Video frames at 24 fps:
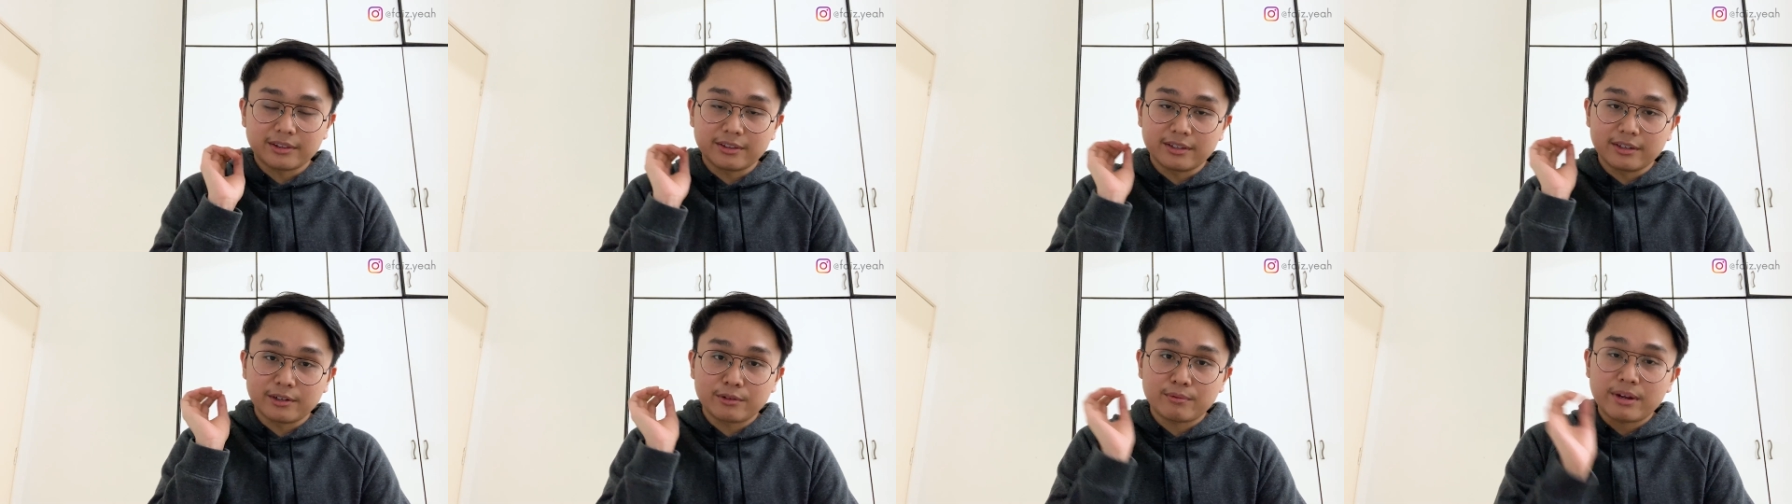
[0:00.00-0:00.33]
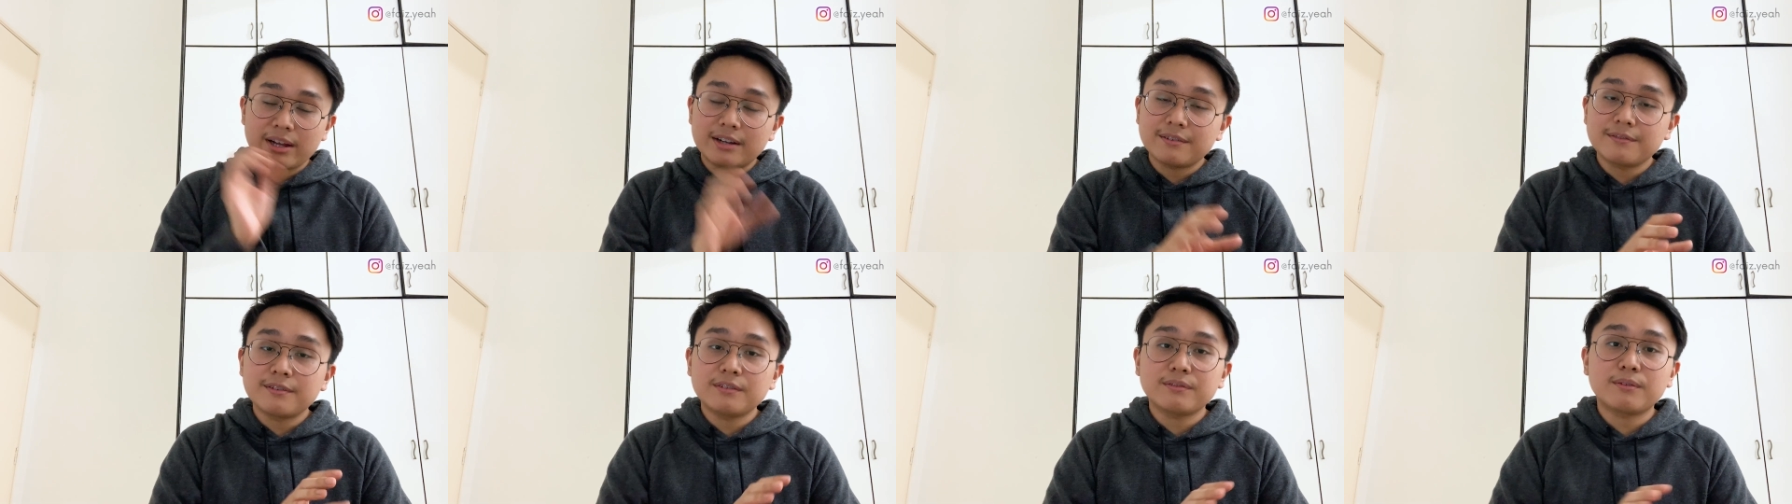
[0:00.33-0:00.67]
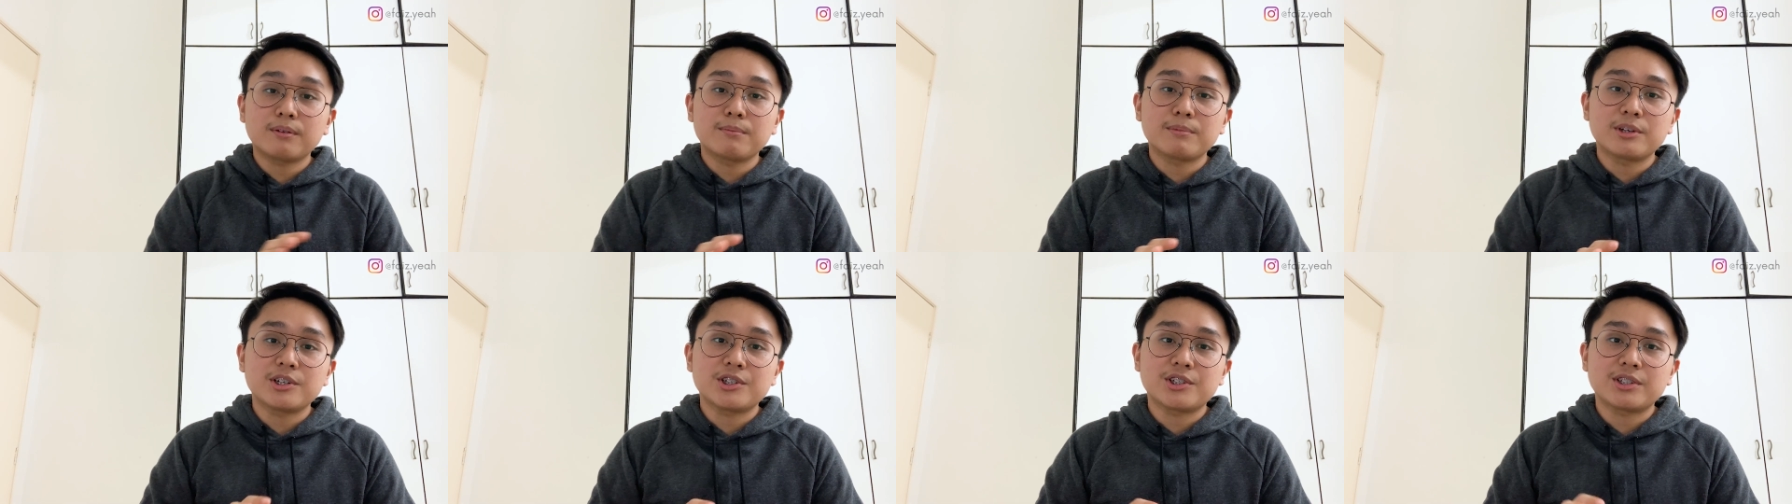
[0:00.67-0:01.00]
the relevant
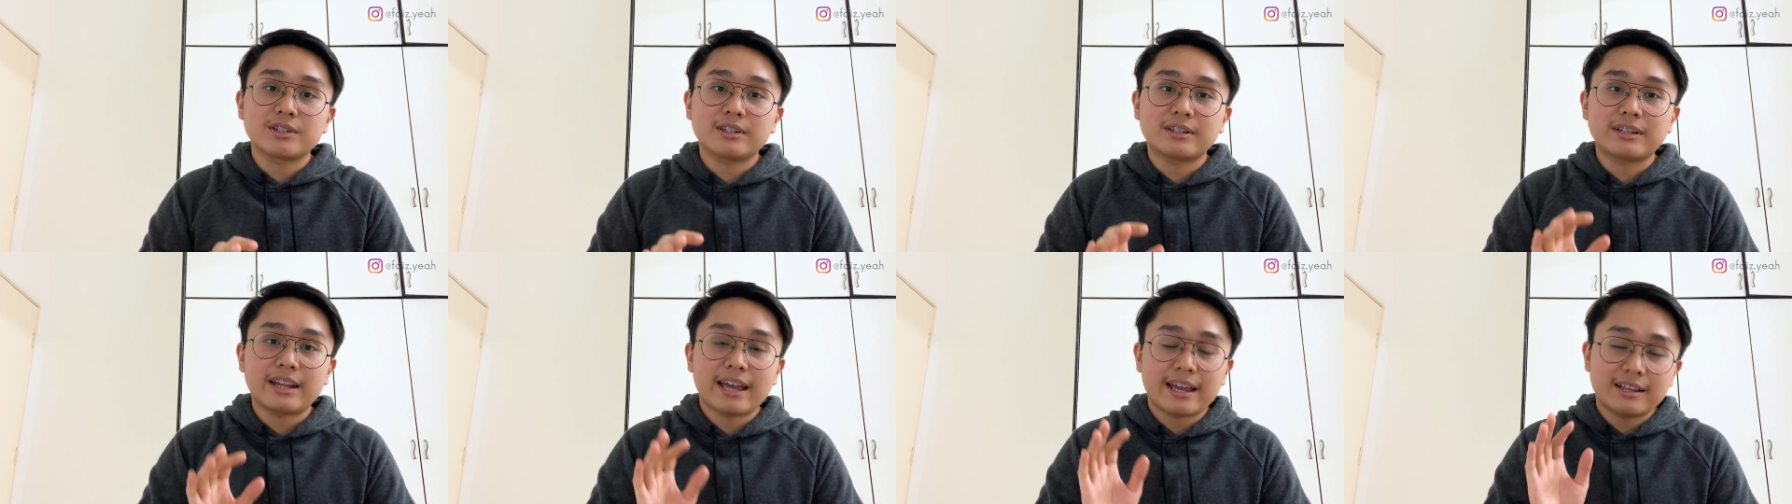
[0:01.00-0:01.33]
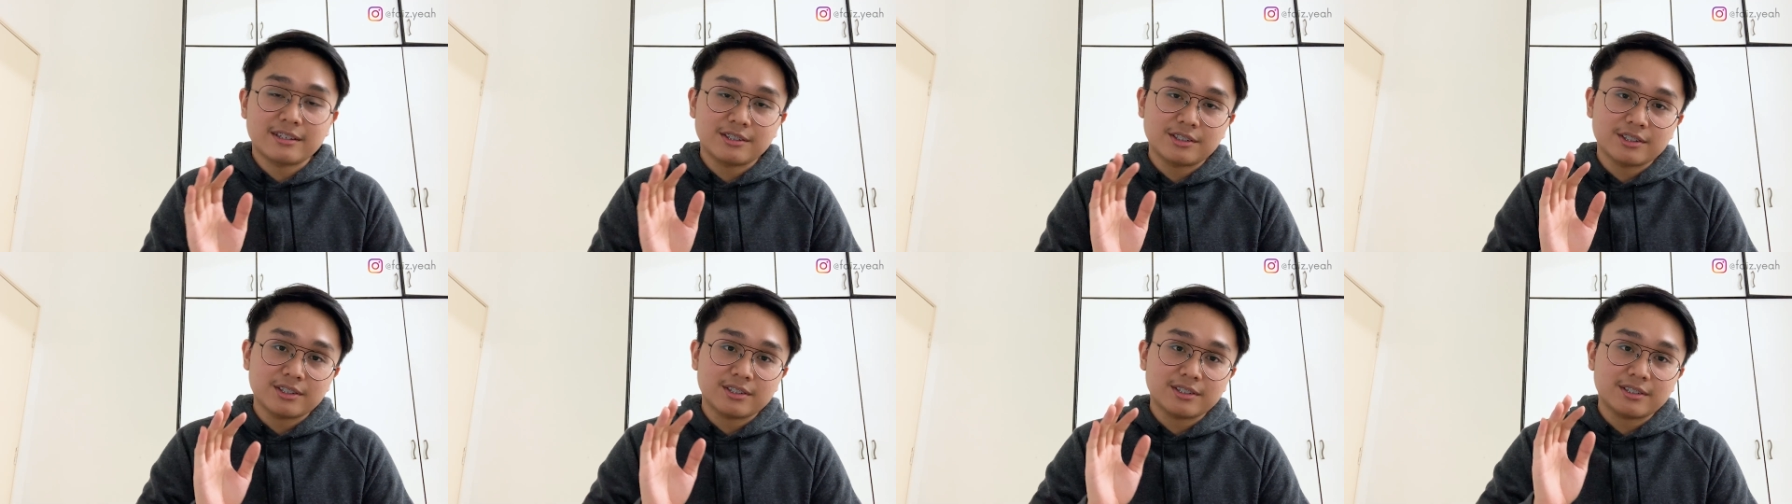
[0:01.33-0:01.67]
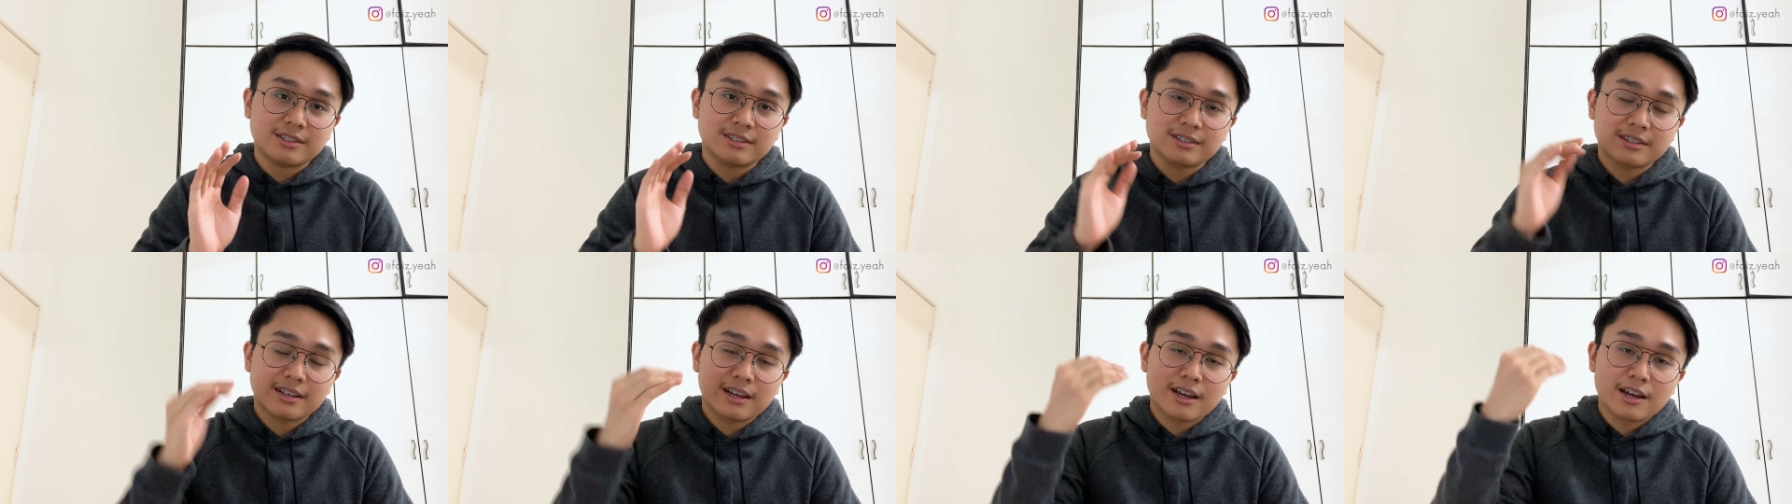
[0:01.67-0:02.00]
information and
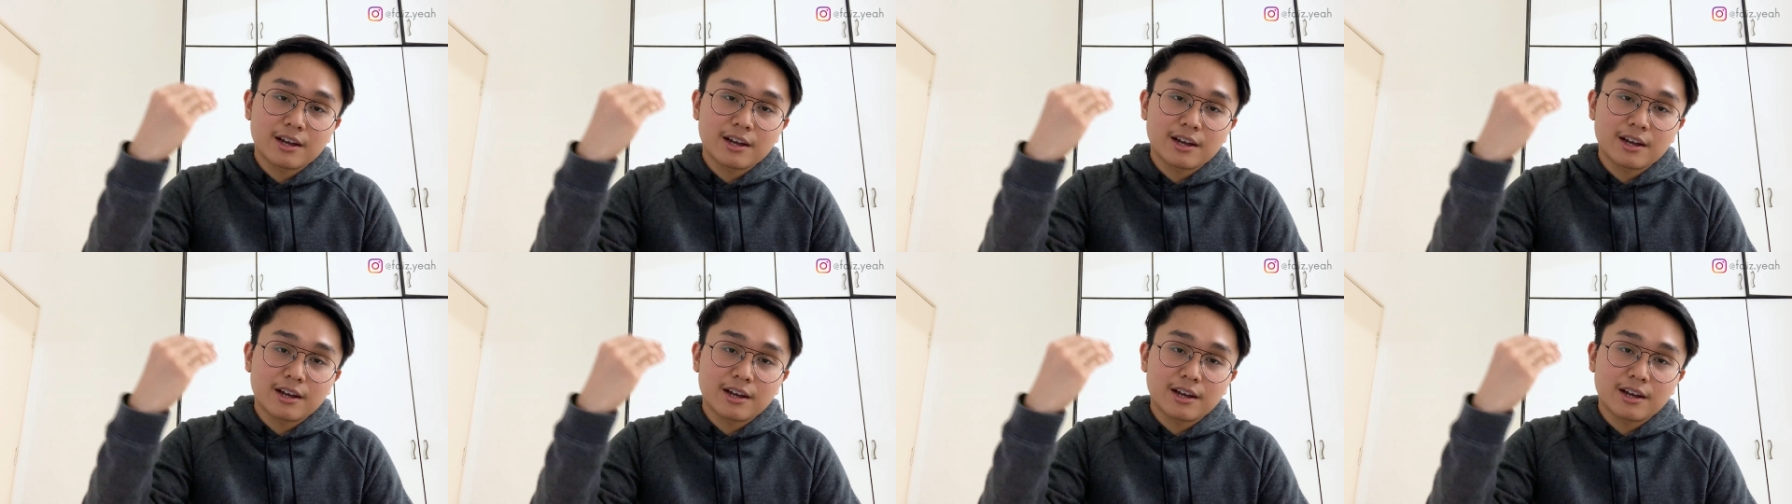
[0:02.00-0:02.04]
just